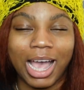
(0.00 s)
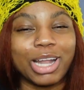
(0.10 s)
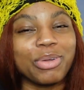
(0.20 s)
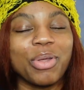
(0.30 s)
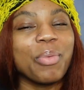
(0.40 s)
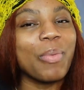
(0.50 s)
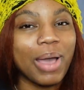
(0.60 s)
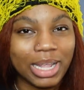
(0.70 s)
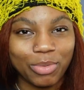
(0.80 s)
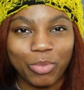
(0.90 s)
I don't know
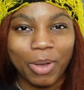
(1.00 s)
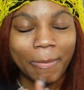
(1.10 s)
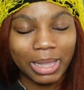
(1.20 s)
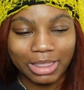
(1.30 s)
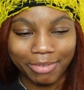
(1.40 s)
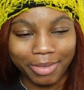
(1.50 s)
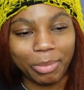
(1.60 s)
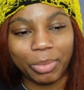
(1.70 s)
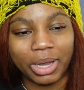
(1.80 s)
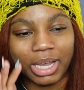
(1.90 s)
what month in
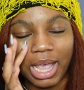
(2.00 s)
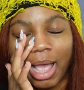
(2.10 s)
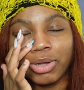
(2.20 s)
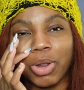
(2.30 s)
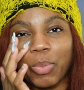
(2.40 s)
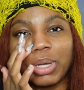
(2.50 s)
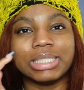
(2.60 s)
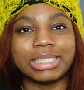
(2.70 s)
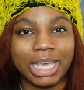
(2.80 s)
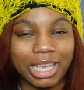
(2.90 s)
February. I don't know
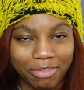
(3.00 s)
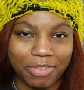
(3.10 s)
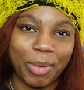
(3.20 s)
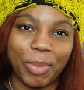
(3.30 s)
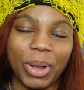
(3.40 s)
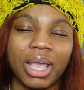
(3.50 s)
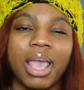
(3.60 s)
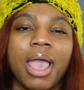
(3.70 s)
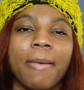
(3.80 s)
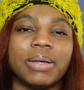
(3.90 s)
what date in February,
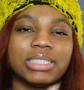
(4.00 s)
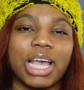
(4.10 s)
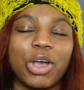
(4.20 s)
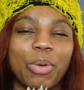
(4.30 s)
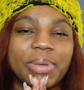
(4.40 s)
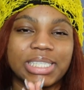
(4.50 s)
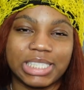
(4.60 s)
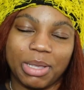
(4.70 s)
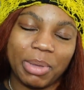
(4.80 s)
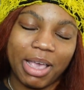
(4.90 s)
but y'all gonna be
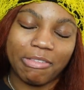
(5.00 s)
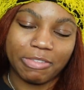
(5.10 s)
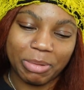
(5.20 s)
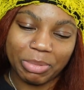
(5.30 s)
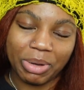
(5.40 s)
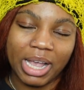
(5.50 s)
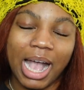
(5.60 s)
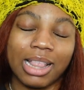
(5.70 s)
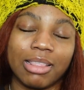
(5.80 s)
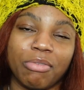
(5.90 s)
seeing me in February.
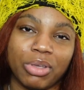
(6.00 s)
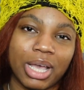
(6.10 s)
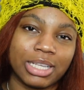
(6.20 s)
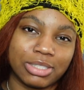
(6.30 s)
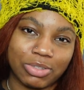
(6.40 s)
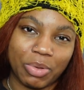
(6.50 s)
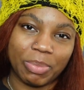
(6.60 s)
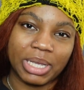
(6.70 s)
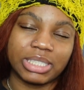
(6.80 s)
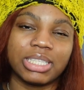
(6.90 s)
I love you guys so
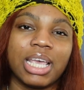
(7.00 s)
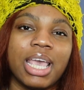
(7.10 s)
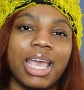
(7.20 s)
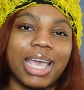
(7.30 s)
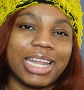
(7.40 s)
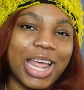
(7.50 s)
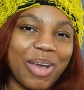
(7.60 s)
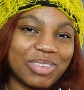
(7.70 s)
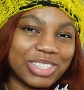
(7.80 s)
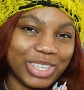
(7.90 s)
much, and I
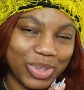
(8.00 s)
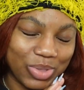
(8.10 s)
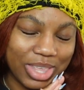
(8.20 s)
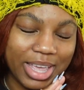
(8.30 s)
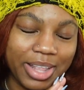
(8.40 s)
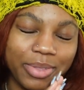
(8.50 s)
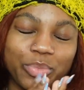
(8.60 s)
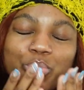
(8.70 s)
will see you then.